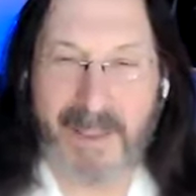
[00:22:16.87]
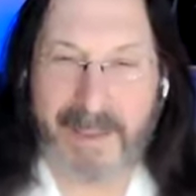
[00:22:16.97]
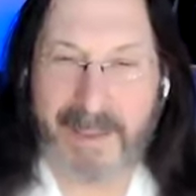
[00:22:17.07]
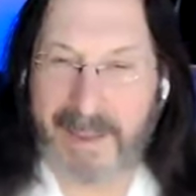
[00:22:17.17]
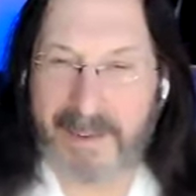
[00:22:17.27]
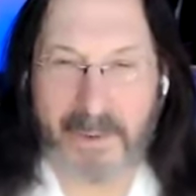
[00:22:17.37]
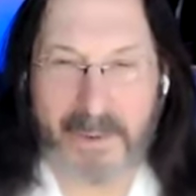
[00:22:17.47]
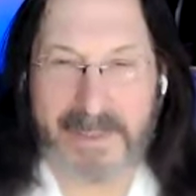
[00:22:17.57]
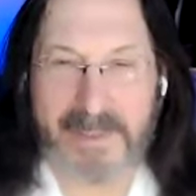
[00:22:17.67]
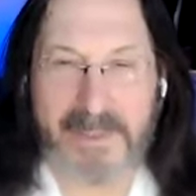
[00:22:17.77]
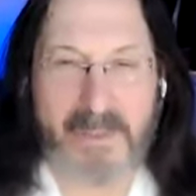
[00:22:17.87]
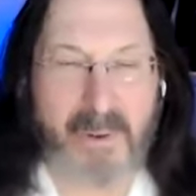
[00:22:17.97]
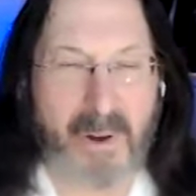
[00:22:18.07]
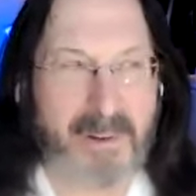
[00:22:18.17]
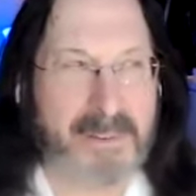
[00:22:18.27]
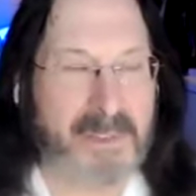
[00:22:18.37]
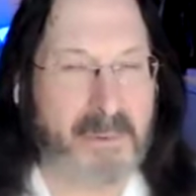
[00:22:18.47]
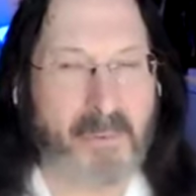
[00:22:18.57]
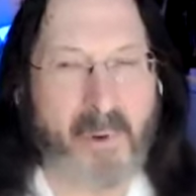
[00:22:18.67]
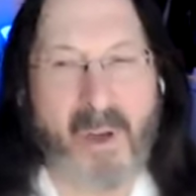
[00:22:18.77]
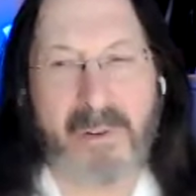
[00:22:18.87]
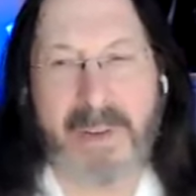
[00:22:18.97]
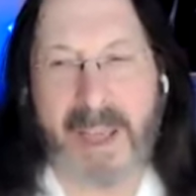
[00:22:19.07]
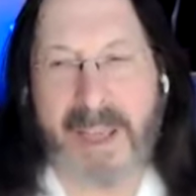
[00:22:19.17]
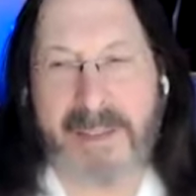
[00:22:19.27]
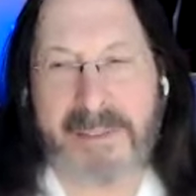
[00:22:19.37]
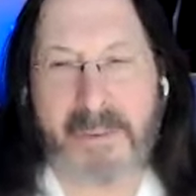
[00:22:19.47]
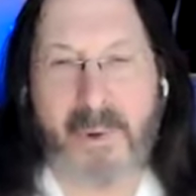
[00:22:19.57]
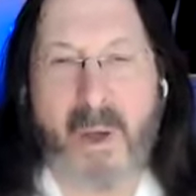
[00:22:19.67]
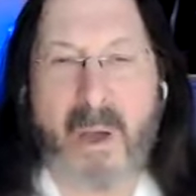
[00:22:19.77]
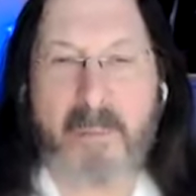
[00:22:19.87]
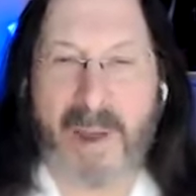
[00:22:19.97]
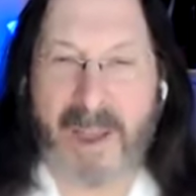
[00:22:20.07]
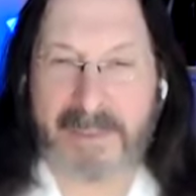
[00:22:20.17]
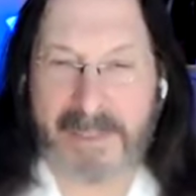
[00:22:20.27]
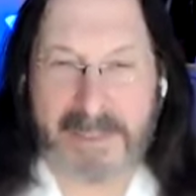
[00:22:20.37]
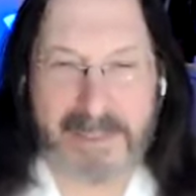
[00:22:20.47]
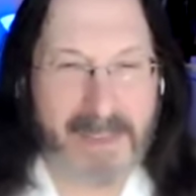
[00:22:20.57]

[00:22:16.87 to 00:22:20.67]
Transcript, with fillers: I can't do this. It's too hard. The wrong day. It's the wrong practice.